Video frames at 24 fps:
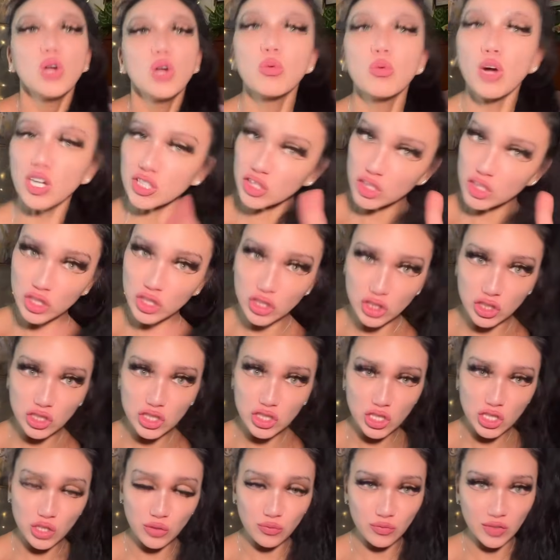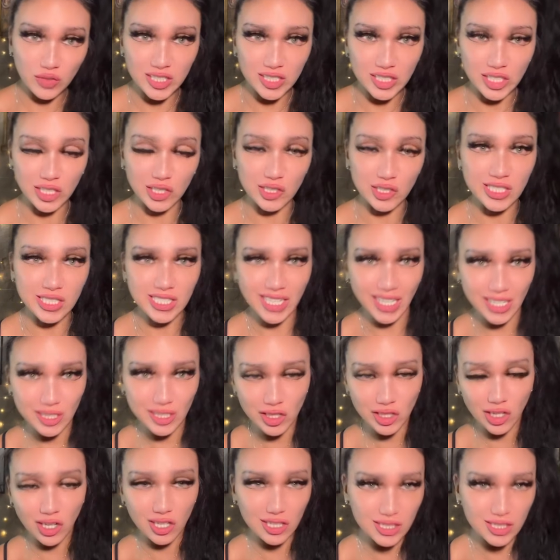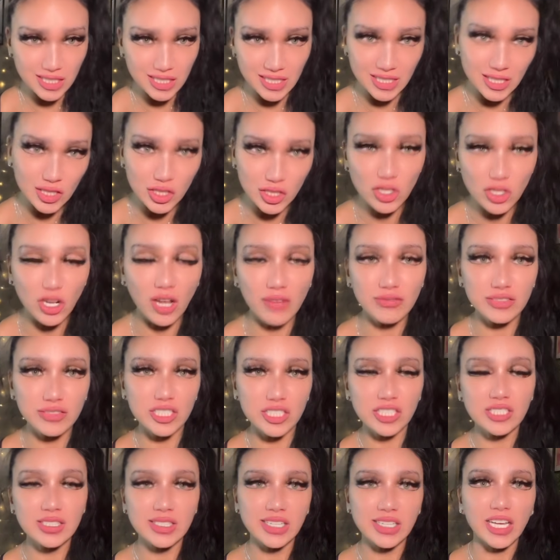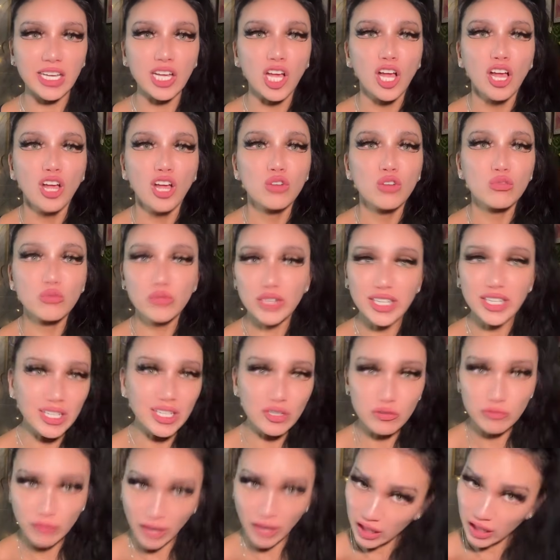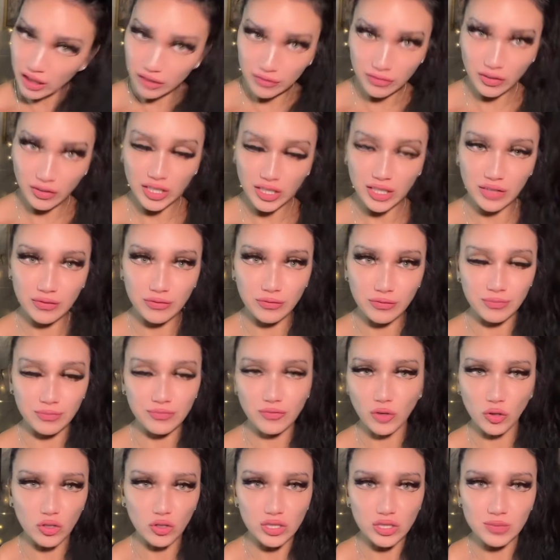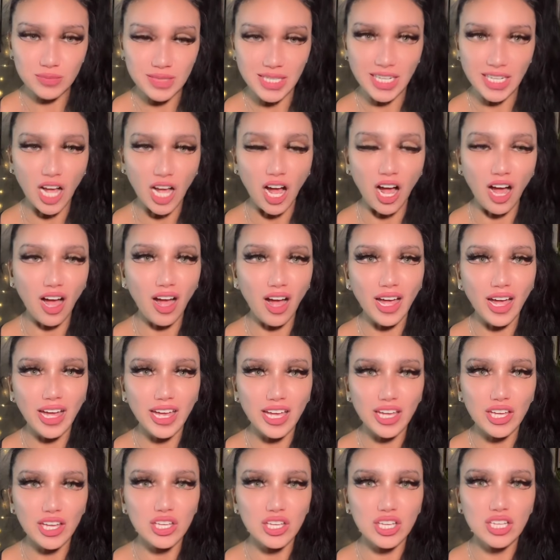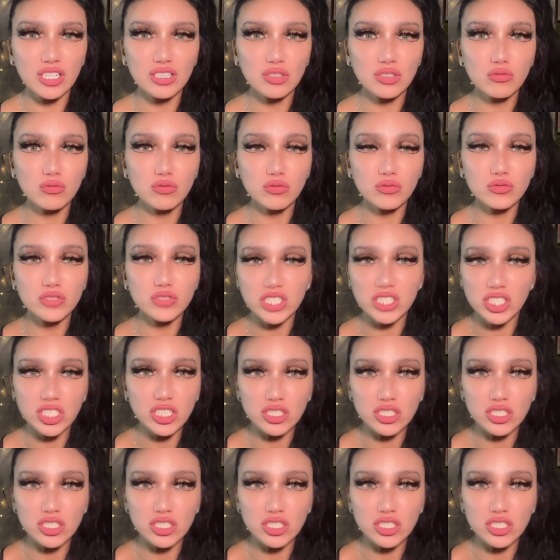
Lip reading: watching YouTube videos, TikToks, Instagram videos, like reading Reddit fucking forums. Like I did